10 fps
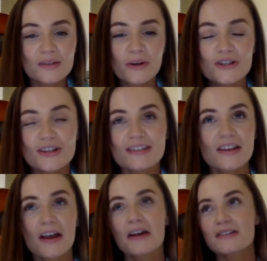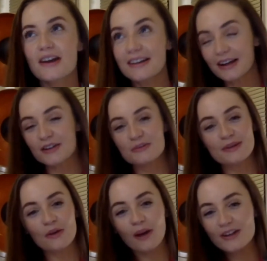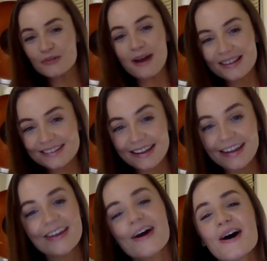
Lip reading: which is turning out to be quite dramatic